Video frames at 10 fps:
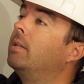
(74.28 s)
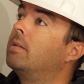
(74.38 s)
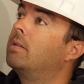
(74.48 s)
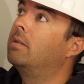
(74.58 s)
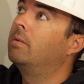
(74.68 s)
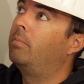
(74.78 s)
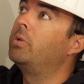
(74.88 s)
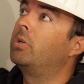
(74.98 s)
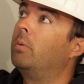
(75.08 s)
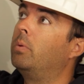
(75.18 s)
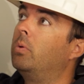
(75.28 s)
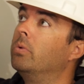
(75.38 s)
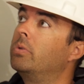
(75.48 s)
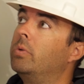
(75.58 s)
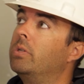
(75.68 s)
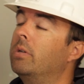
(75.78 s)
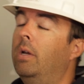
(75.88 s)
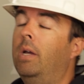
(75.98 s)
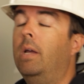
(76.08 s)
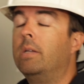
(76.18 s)
this, punch a couple holes, which
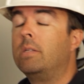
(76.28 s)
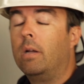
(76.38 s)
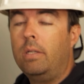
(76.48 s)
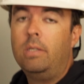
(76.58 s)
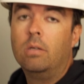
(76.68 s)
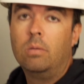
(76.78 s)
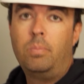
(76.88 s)
is not ideal,